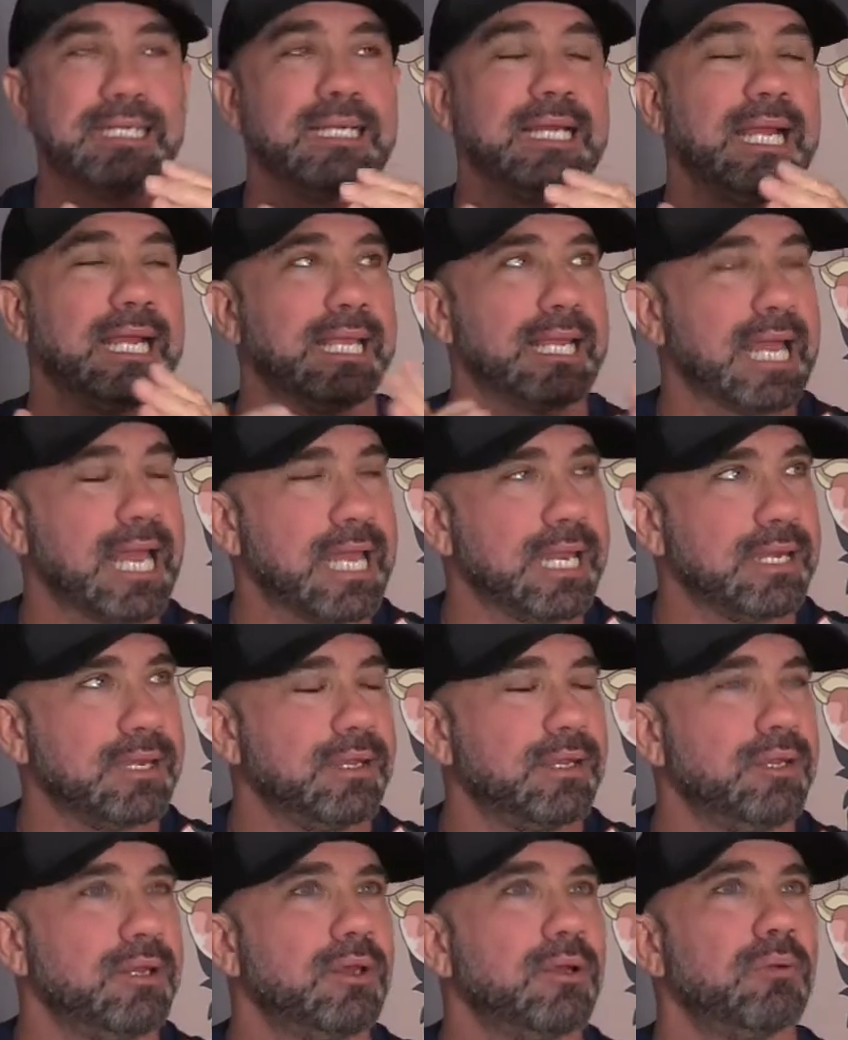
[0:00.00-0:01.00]

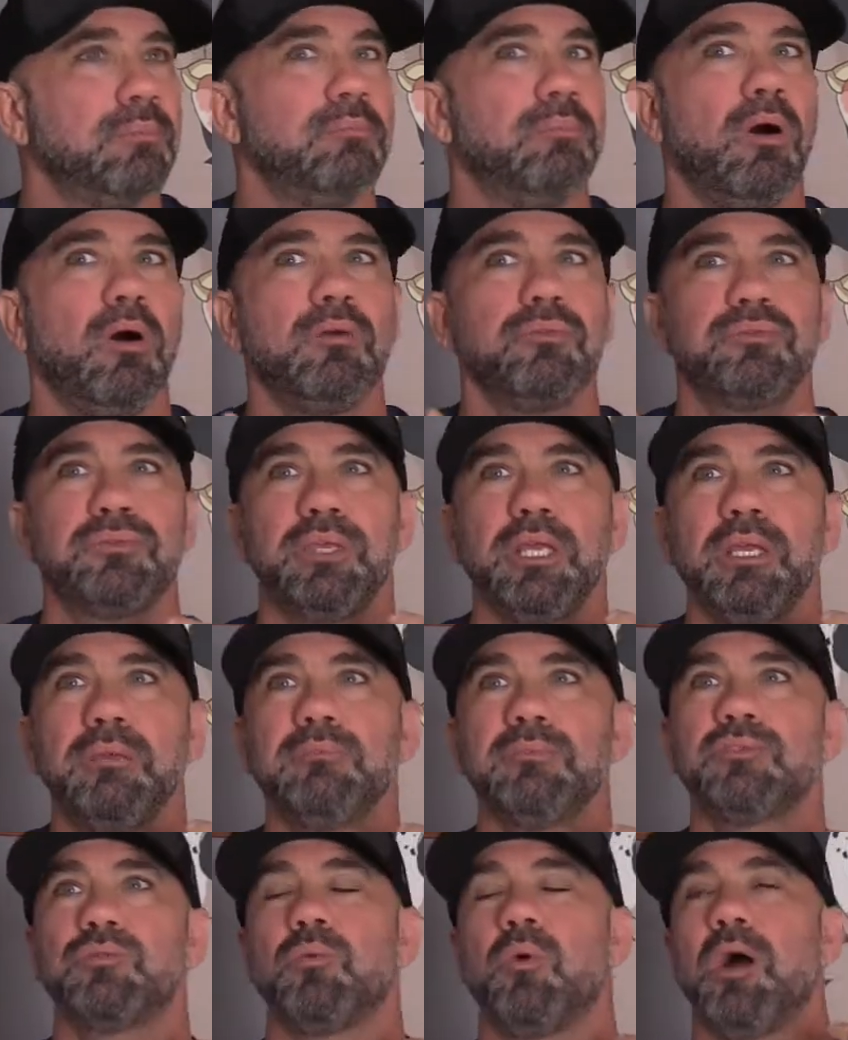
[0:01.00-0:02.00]
Again, both
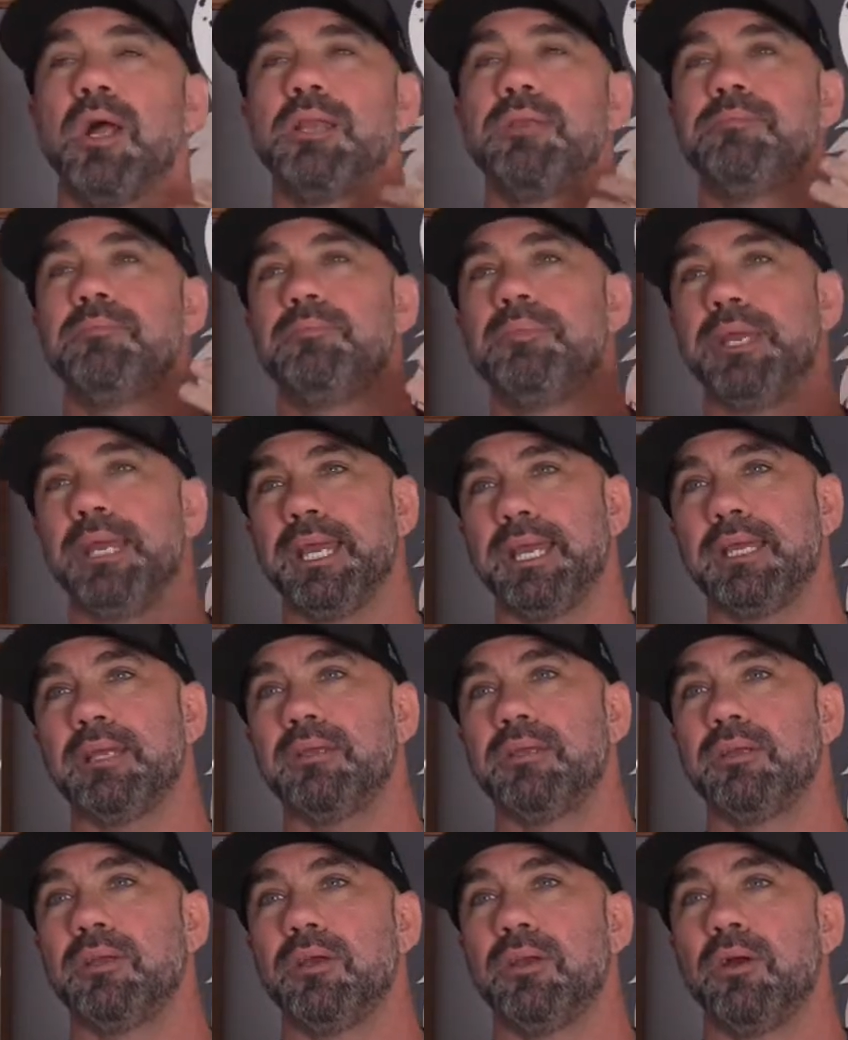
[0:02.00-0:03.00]
teams won
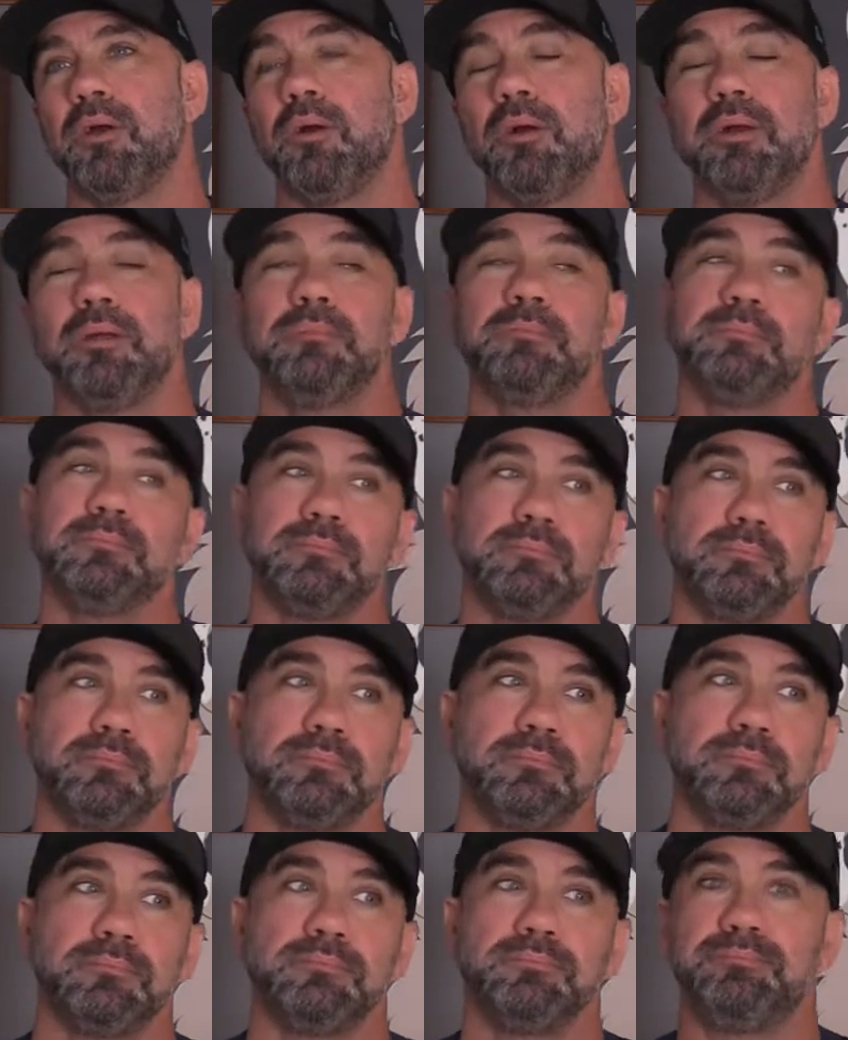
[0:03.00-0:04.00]
big.
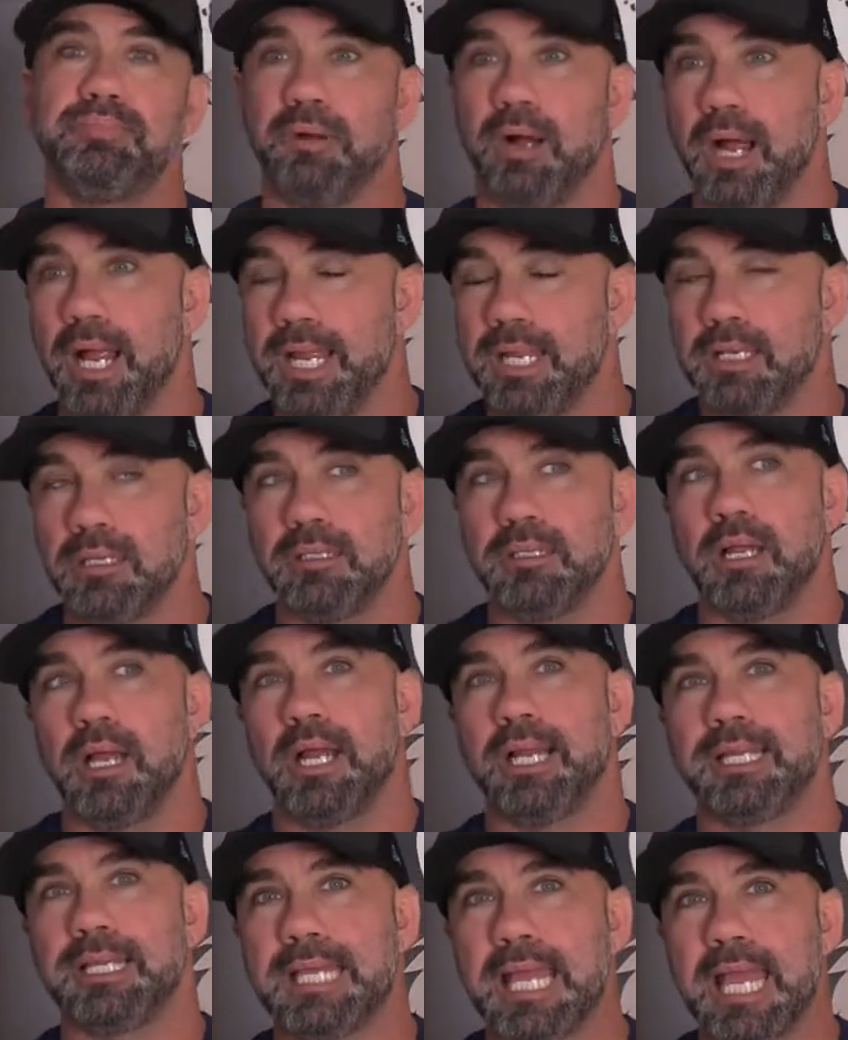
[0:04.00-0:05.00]
But,
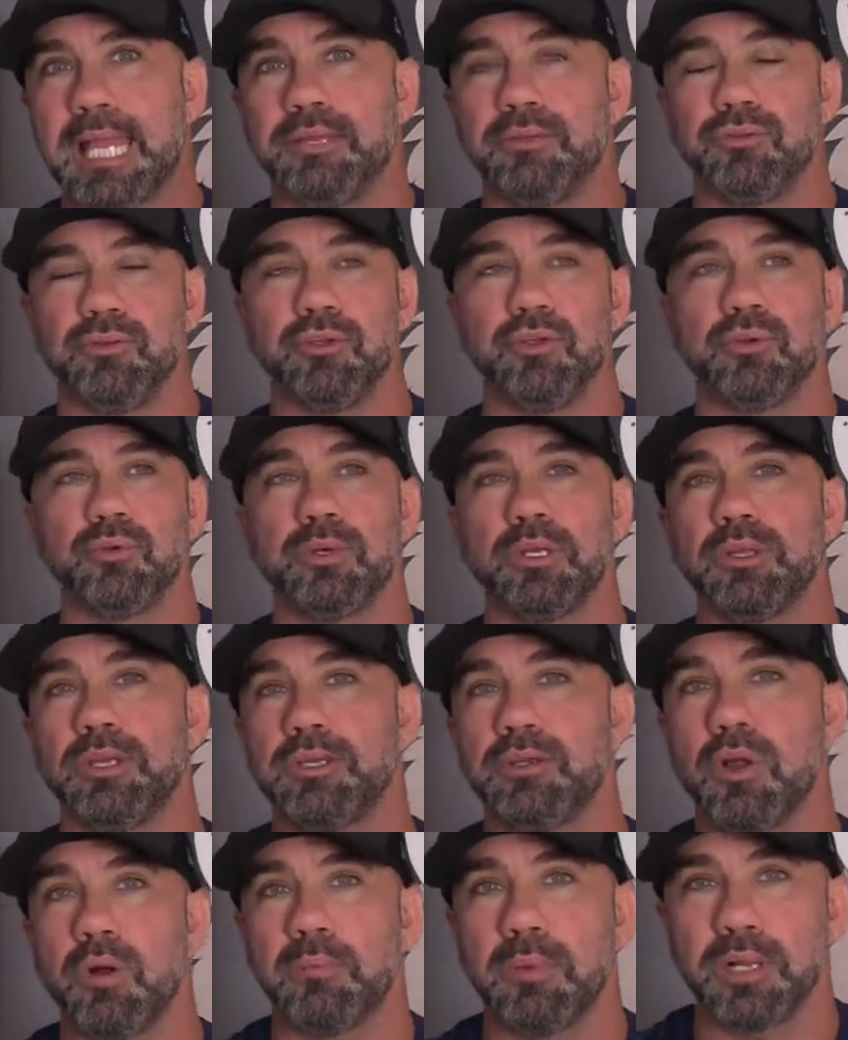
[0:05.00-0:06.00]
again, do you
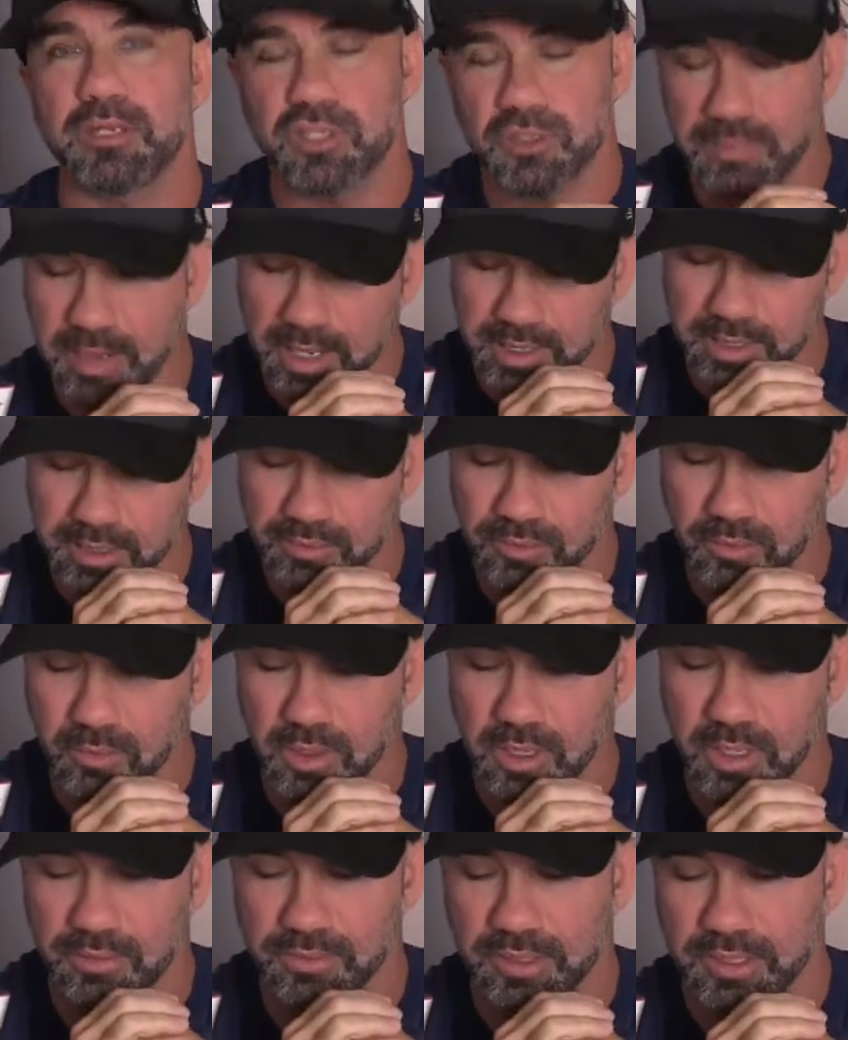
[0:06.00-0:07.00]
really know much about either
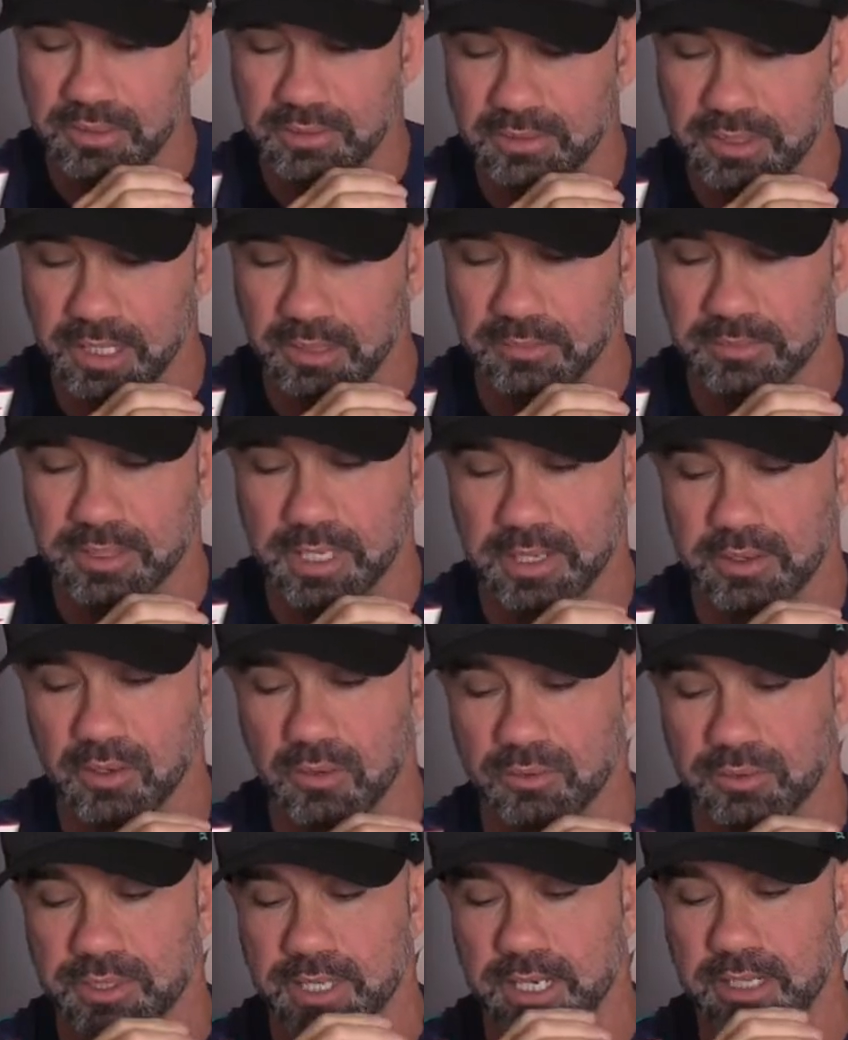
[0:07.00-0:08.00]
one of these teams? I
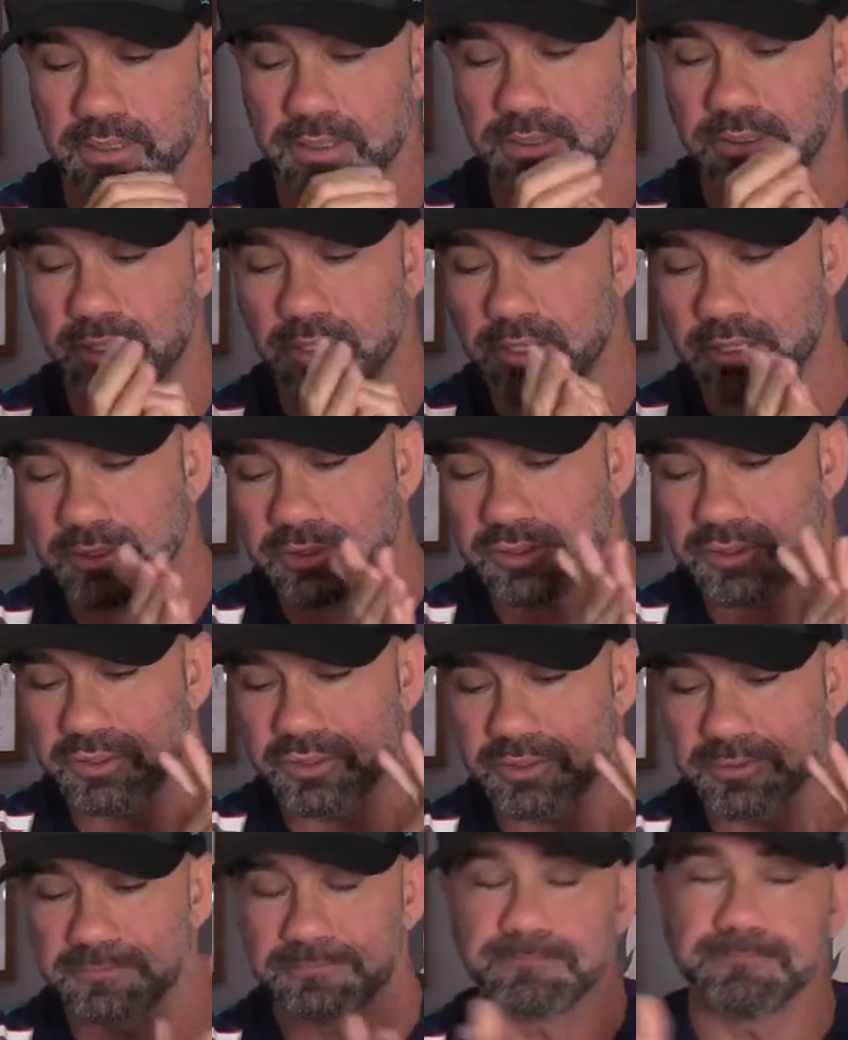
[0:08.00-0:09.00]
know Jalen
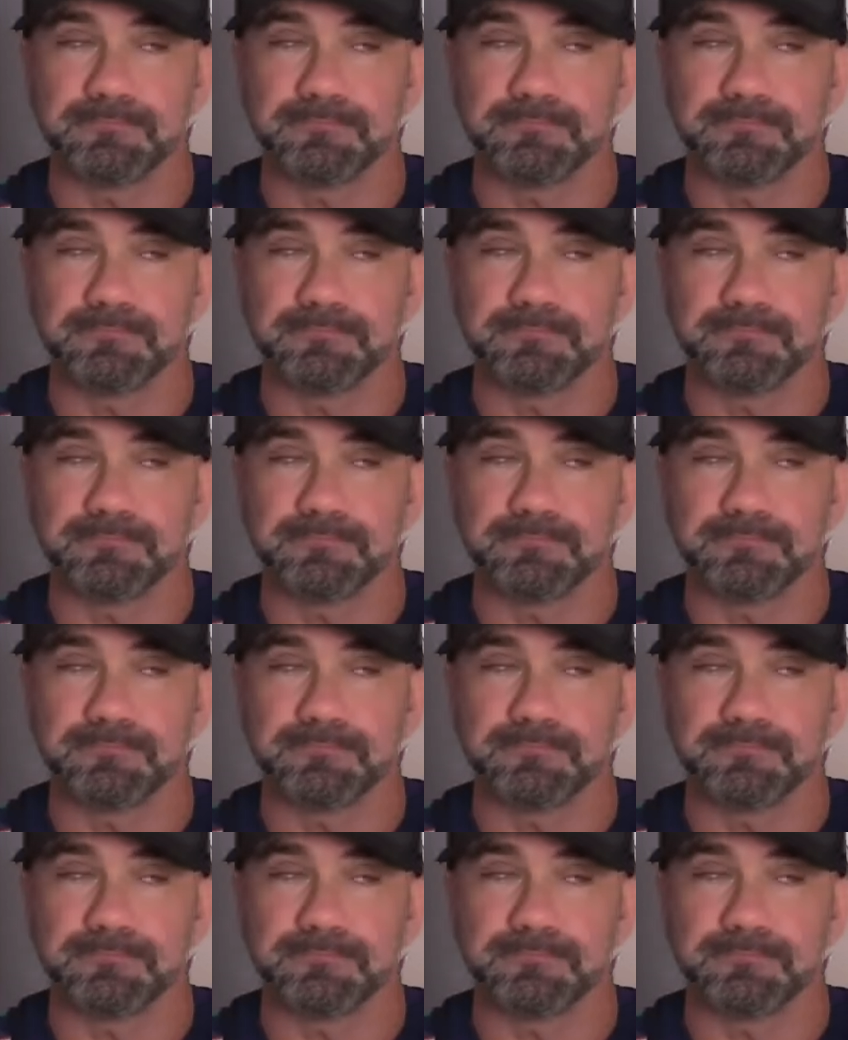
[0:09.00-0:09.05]
Hurts.